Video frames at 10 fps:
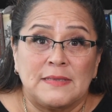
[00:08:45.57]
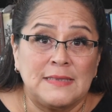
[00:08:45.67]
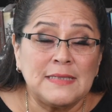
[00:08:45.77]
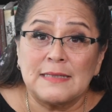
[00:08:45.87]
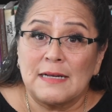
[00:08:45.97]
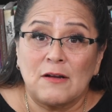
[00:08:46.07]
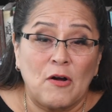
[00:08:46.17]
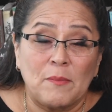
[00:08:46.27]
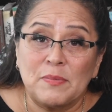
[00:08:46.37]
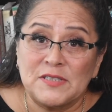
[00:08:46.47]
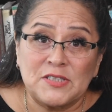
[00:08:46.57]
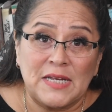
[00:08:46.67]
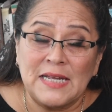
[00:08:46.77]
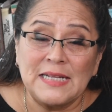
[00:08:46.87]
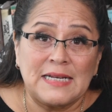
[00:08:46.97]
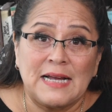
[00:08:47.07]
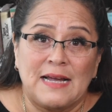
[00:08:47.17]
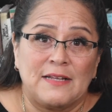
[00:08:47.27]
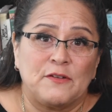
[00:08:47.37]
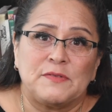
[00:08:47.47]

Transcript: didn't accomplish any kind of